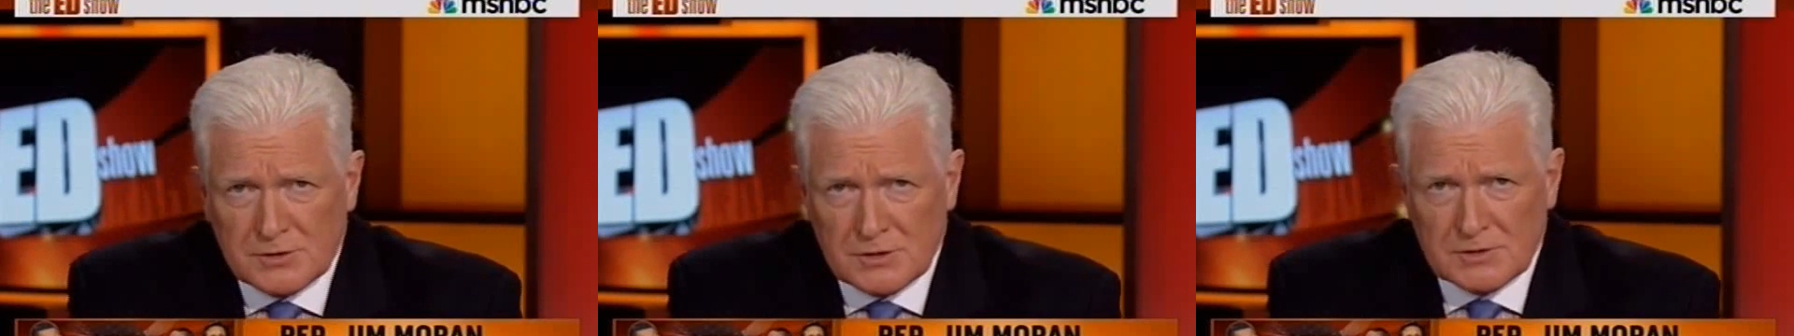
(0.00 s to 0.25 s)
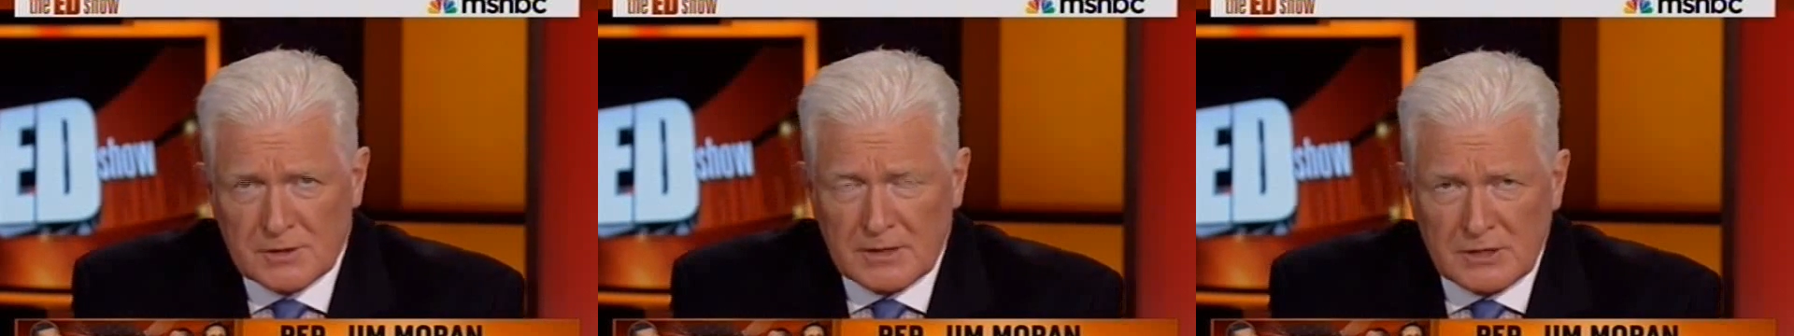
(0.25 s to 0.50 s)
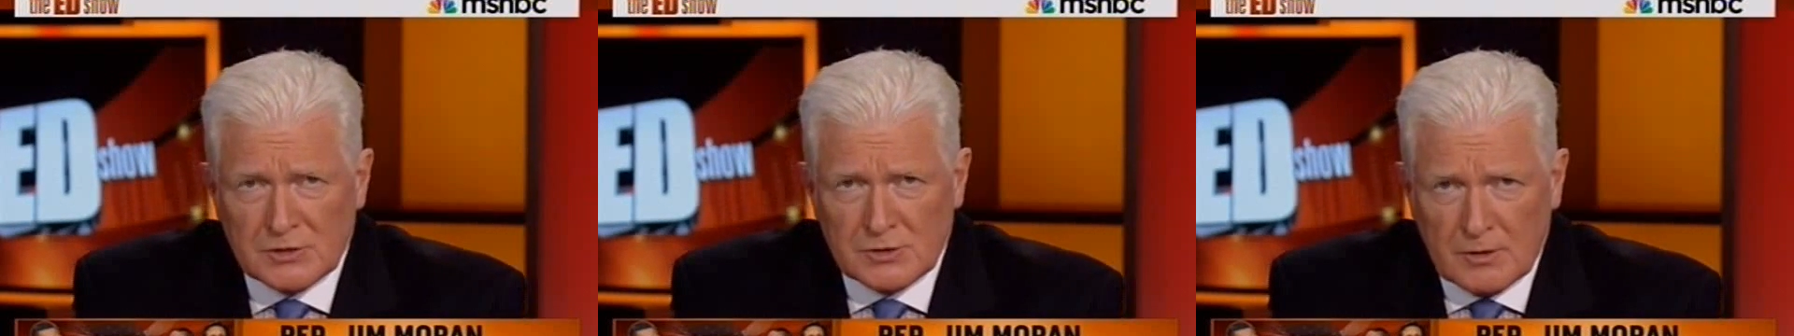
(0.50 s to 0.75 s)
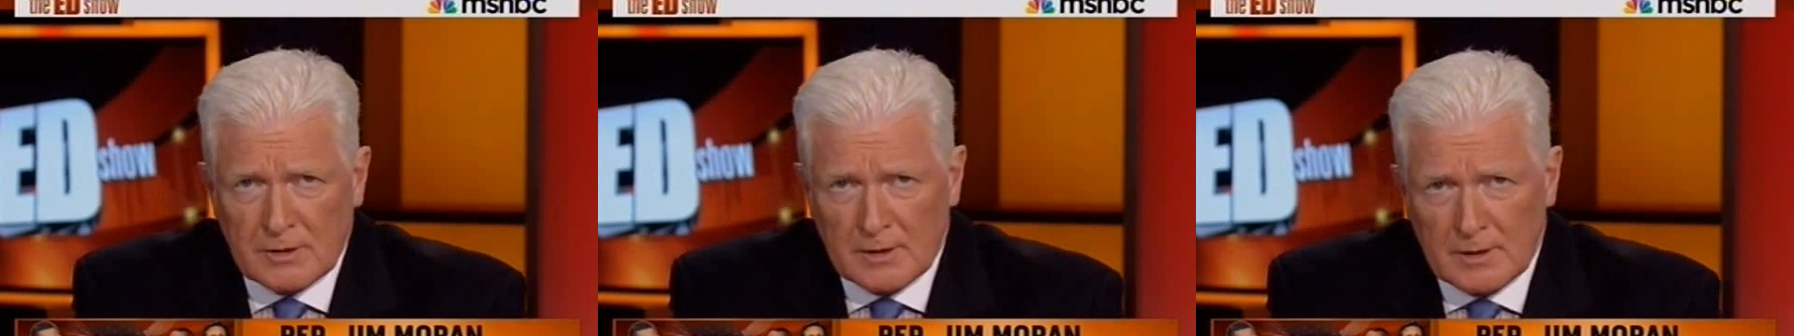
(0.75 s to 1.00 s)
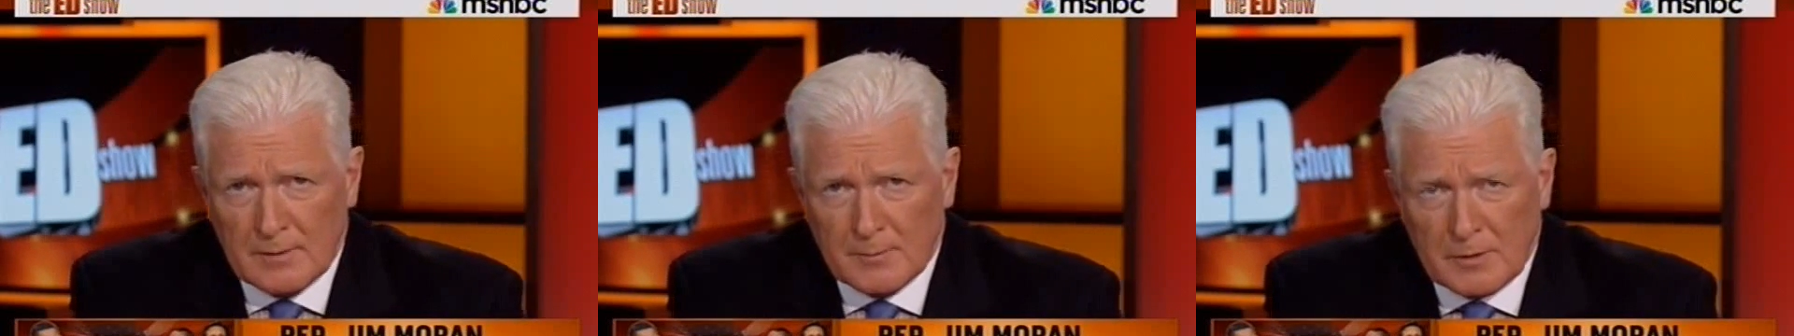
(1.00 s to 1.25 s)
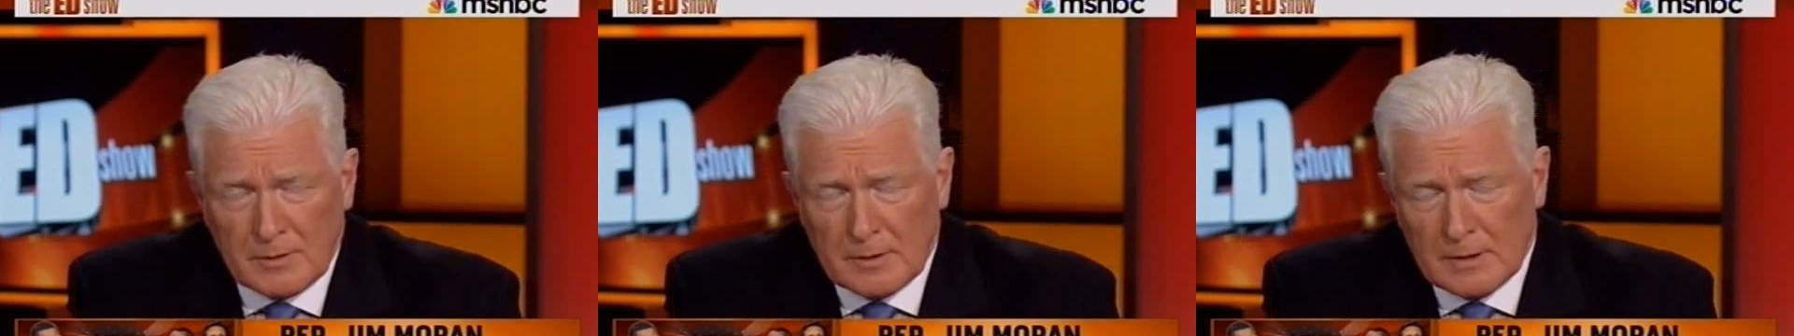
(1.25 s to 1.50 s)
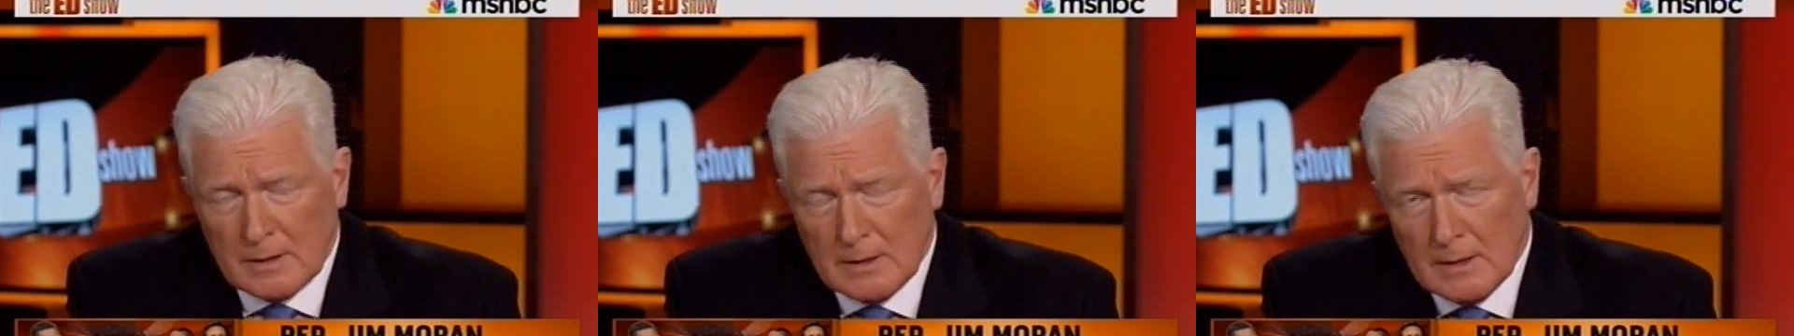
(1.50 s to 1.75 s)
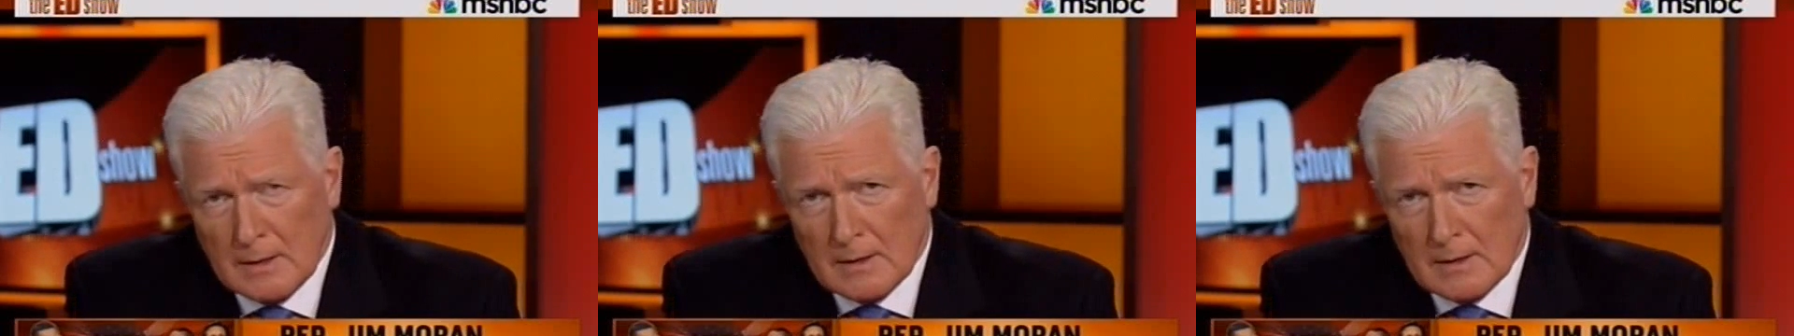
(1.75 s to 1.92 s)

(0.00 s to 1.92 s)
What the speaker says: It's just that he's short on empathy.